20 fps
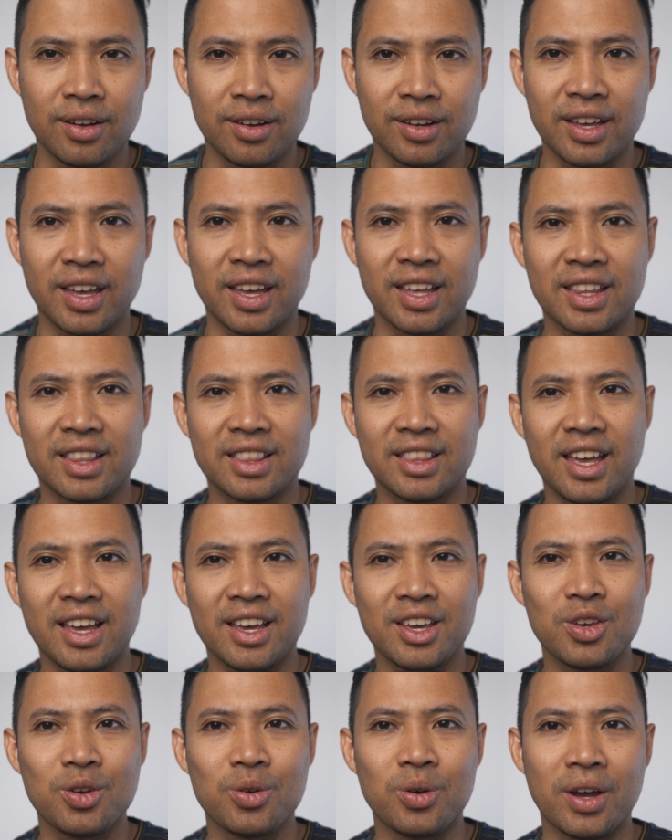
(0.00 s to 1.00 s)
Okay,
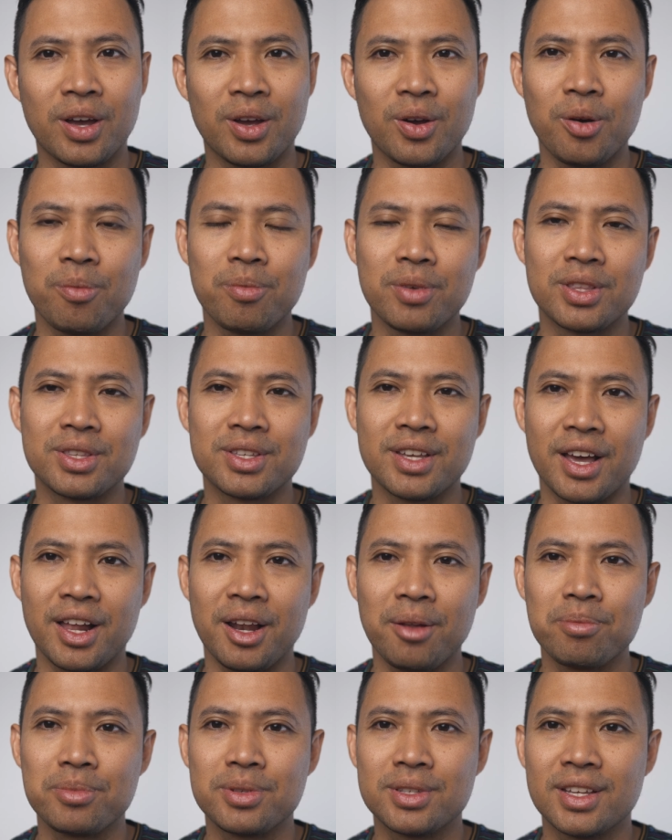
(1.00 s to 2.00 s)
thank you. I hope it
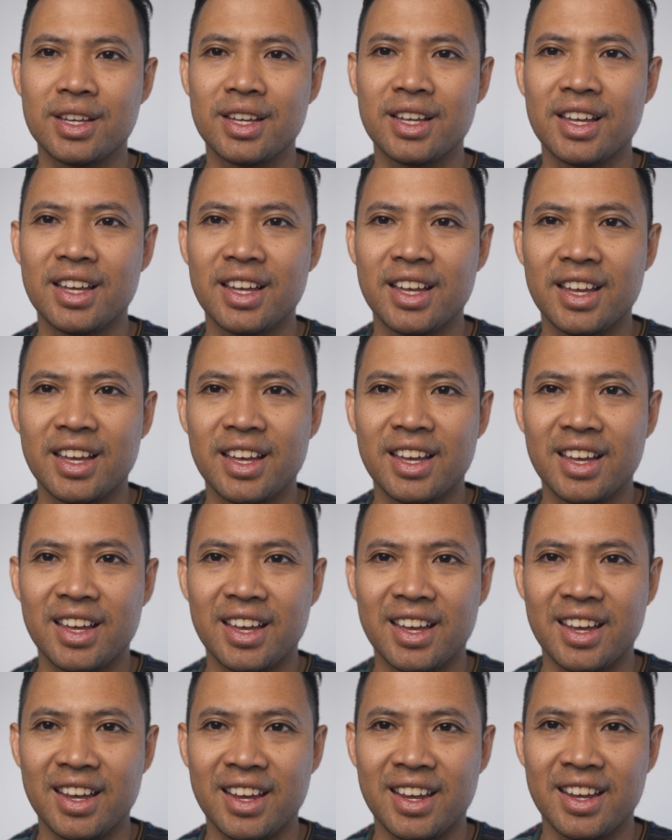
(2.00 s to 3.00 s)
helps,
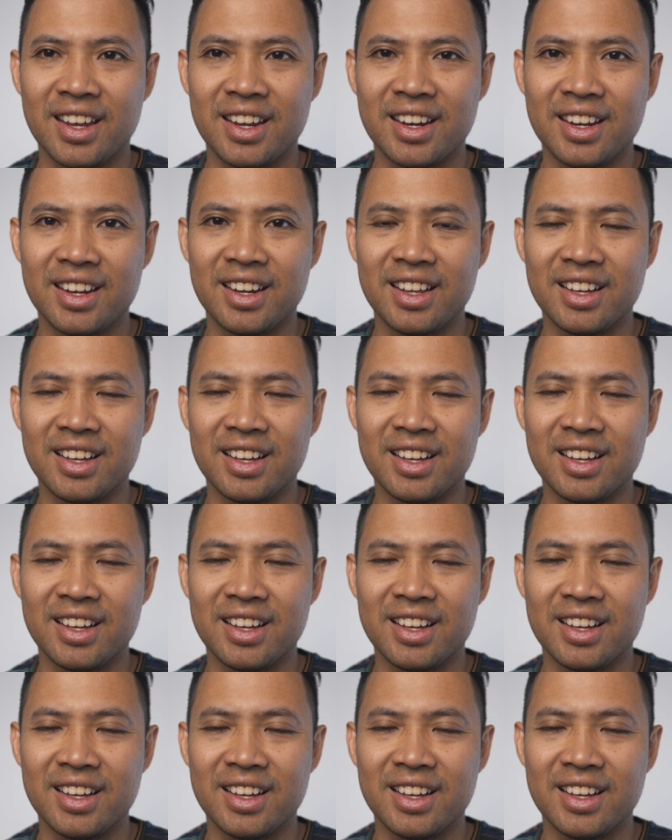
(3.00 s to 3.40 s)
and